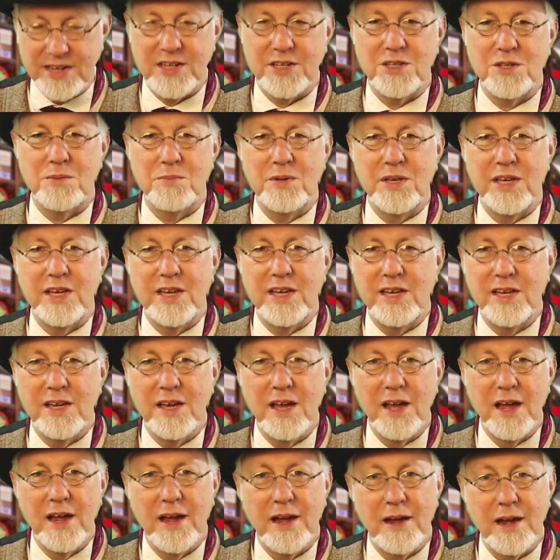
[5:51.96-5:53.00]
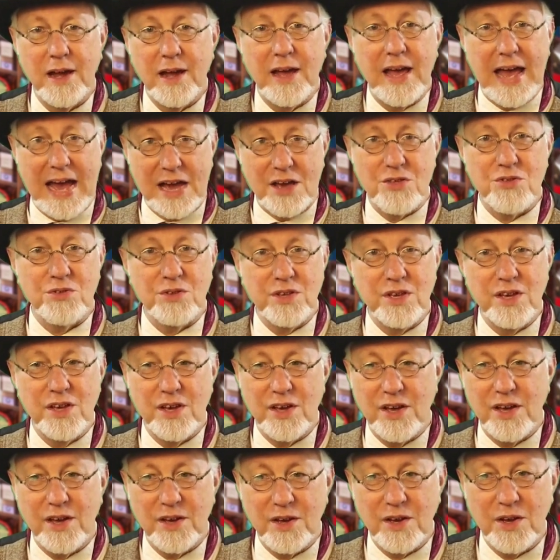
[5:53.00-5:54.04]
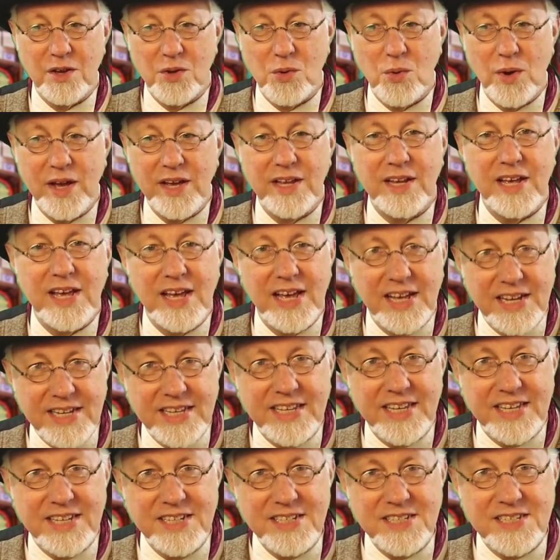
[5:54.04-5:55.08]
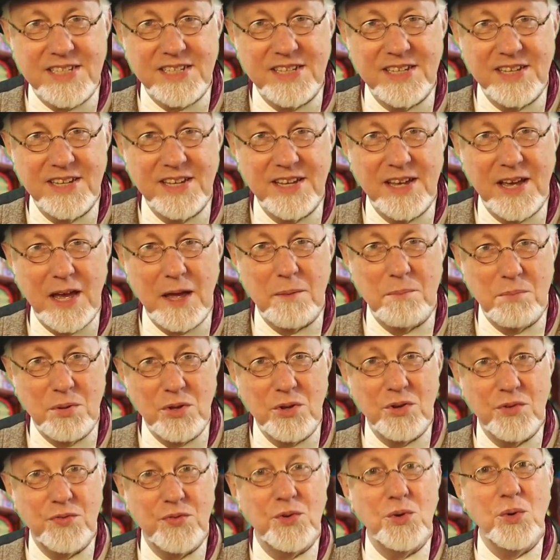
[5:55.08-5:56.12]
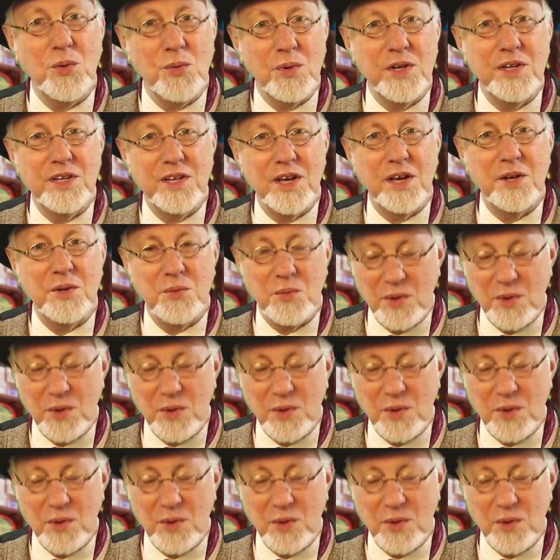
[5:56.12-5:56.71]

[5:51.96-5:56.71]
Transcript: it to be actually quite elegant and beautiful when done